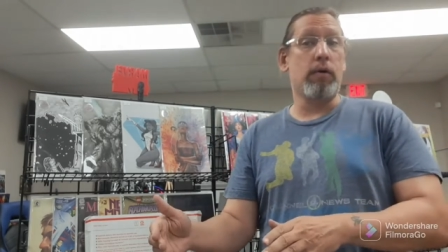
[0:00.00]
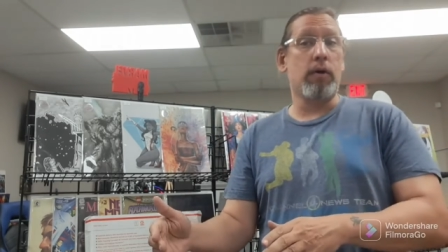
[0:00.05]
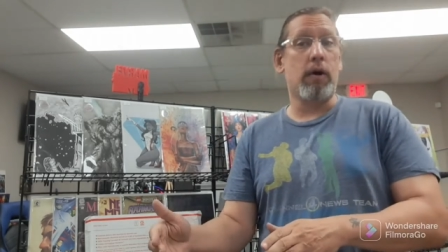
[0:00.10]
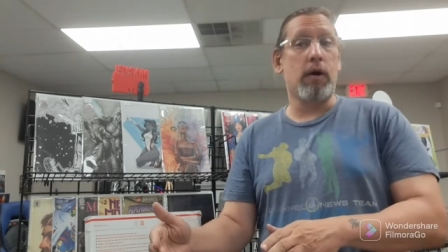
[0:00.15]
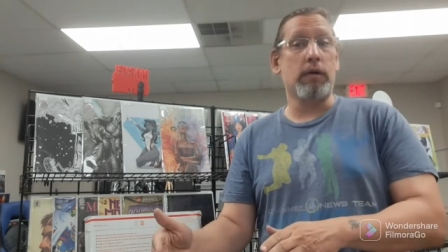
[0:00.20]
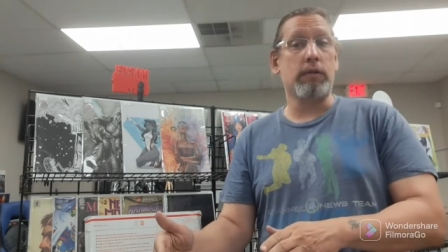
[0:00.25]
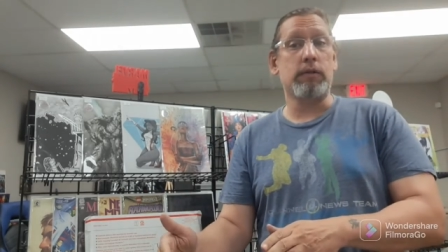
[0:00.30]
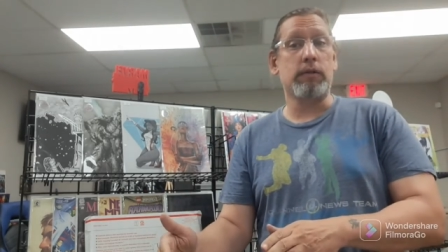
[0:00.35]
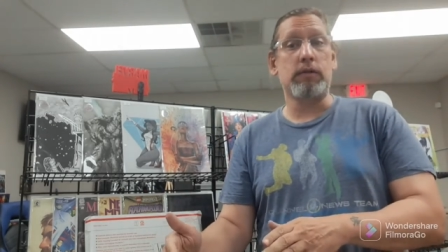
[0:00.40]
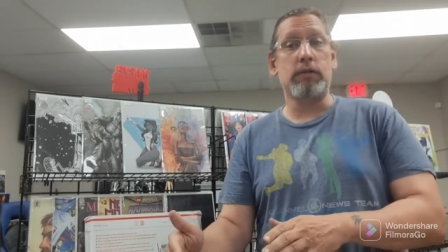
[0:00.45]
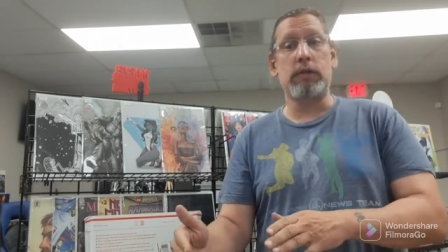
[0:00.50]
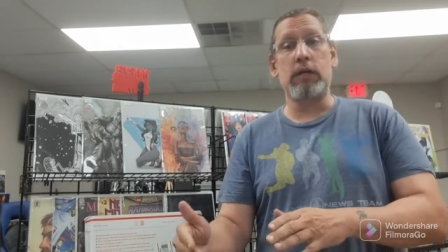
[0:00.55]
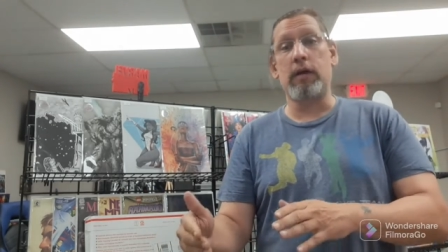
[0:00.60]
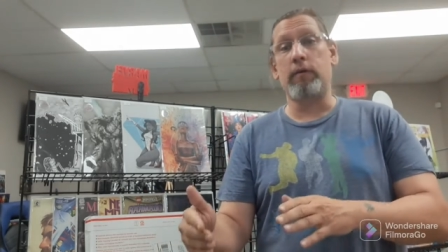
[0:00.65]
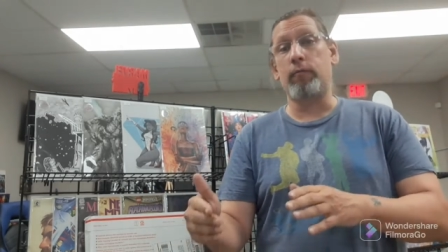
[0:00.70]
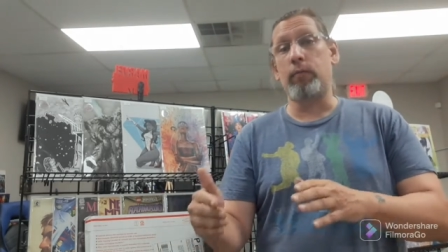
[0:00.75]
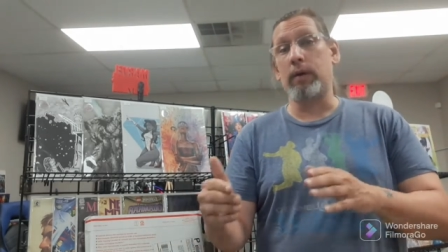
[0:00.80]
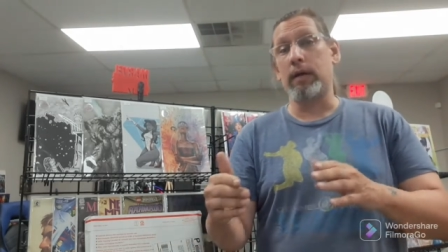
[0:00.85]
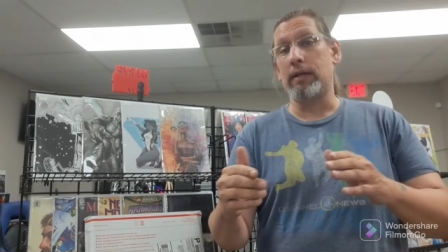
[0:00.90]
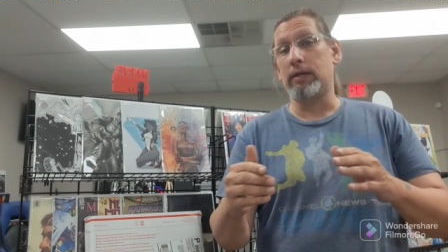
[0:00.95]
call to see
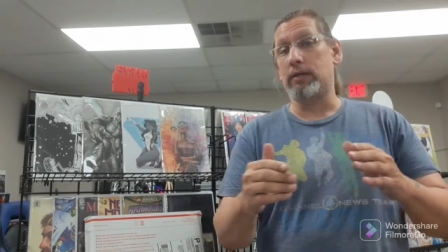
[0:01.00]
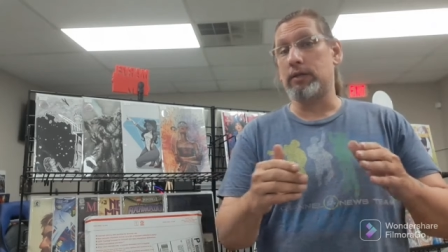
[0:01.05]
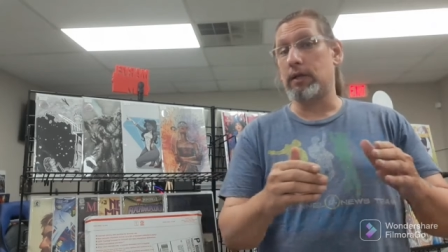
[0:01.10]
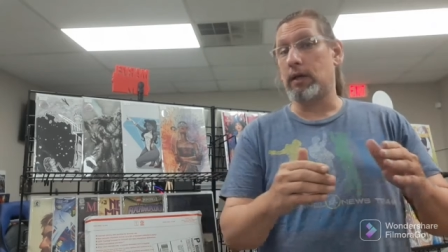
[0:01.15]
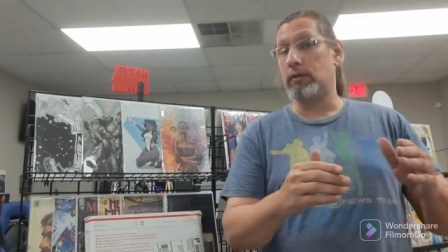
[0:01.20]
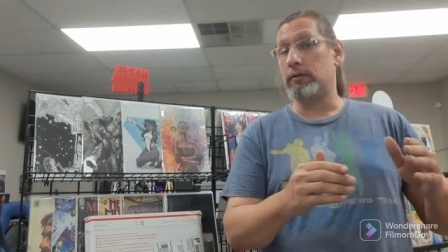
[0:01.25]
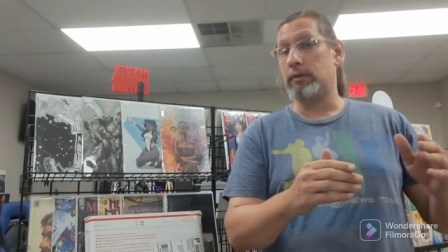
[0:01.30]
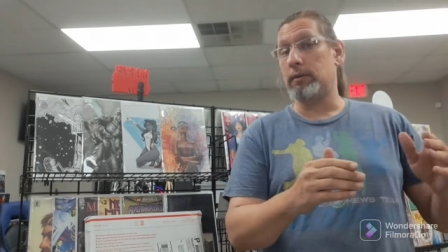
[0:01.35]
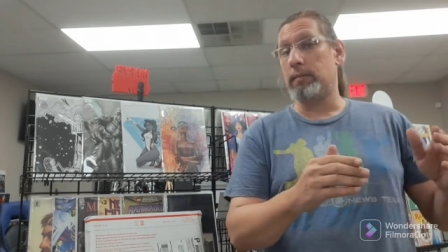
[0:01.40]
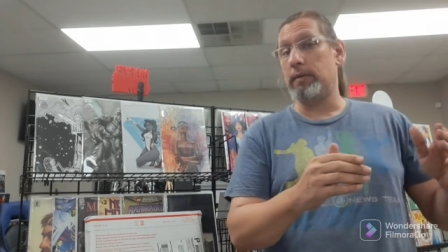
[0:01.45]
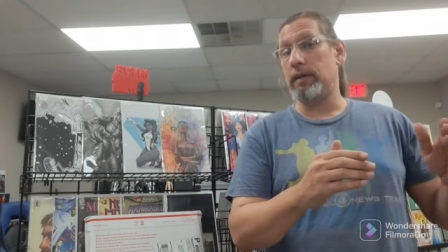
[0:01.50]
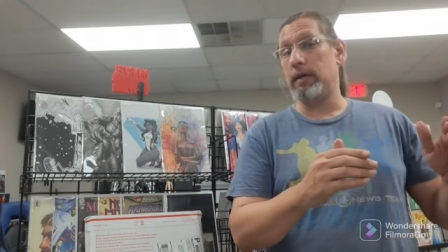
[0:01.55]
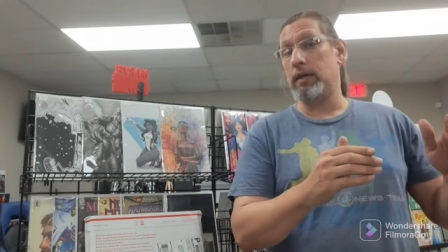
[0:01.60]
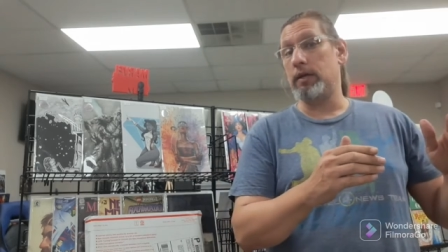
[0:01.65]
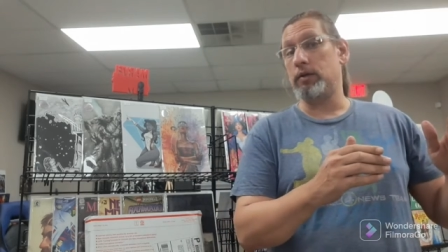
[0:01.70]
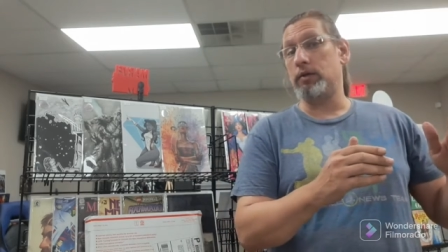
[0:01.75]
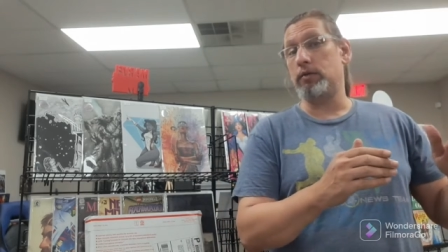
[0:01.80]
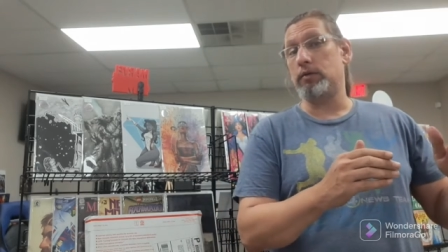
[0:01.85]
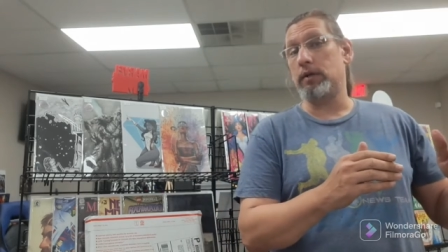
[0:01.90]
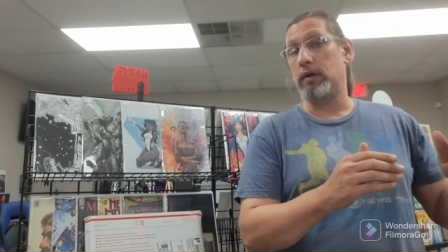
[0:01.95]
if we can sell some of the
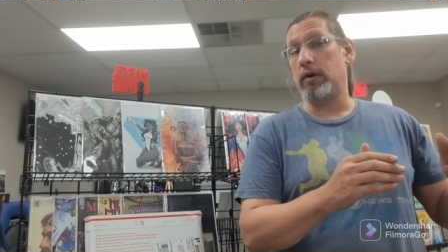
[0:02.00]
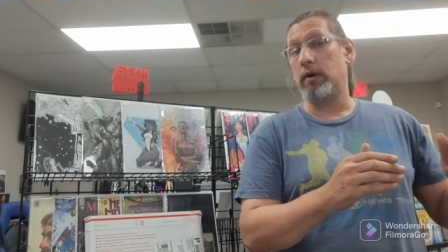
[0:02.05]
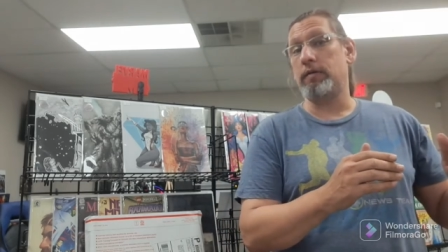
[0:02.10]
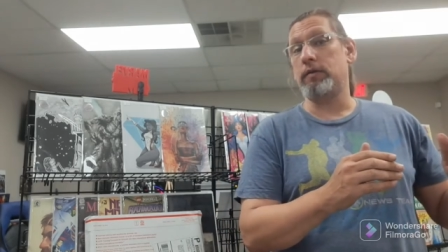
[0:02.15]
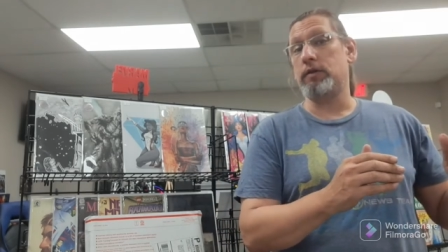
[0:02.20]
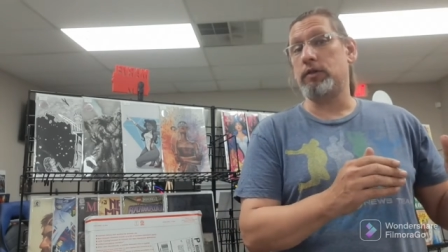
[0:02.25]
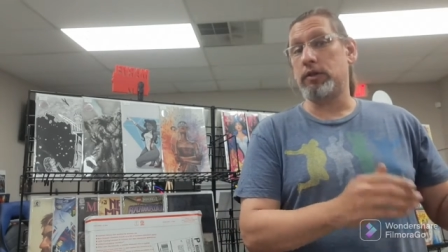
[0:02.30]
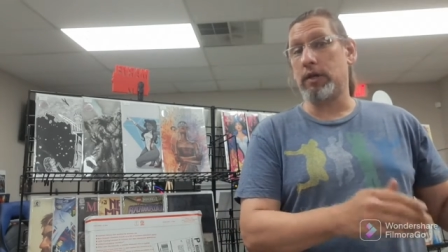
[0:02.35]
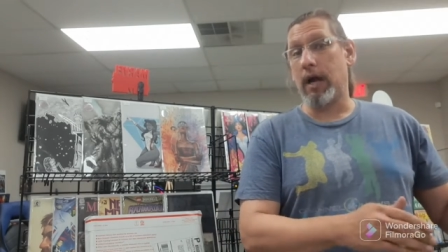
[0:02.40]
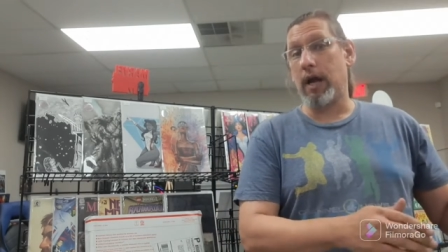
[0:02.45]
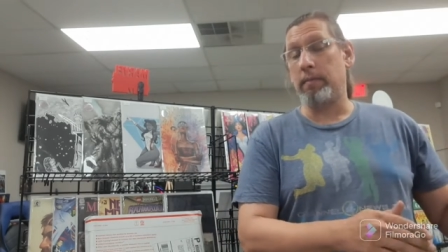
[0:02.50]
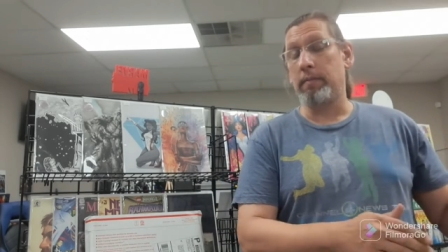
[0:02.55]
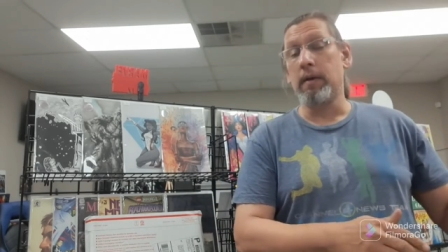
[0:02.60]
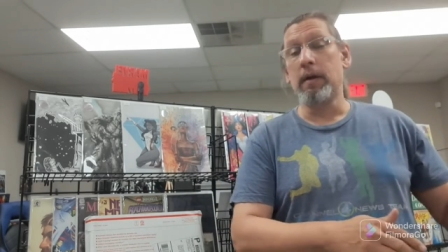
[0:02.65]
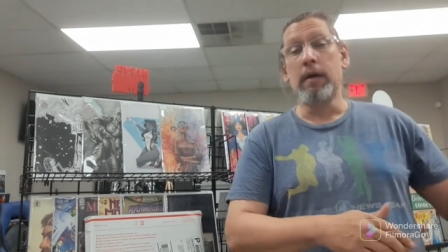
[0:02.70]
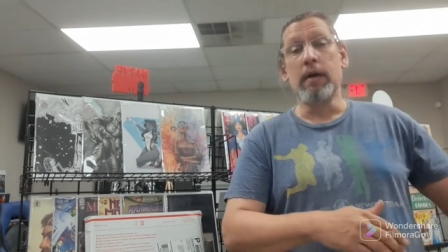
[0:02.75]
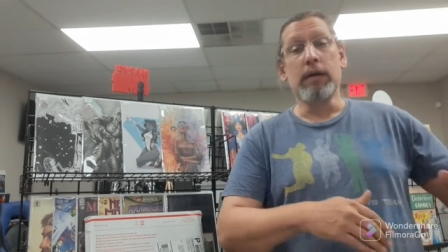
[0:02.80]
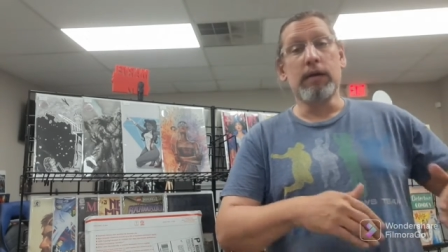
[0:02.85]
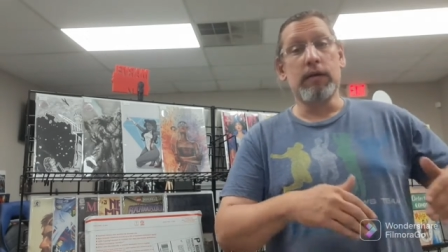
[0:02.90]
issues here in the shop